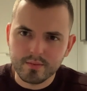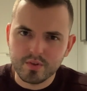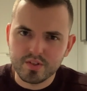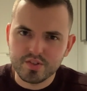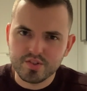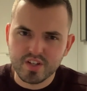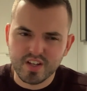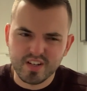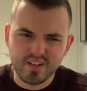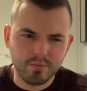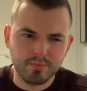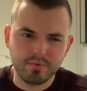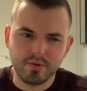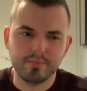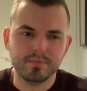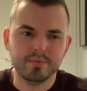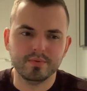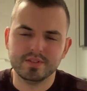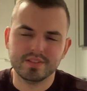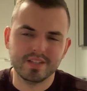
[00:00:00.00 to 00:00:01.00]
which I know
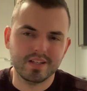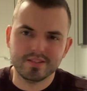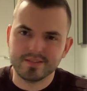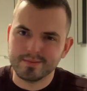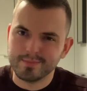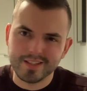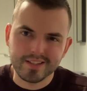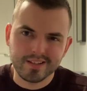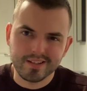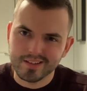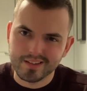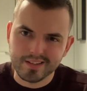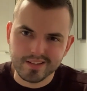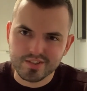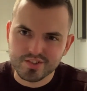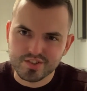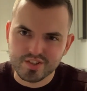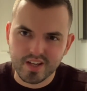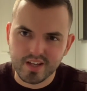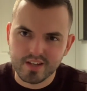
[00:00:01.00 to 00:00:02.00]
probably sounds a bit
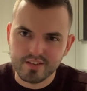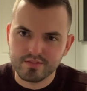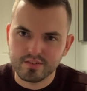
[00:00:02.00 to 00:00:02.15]
cliche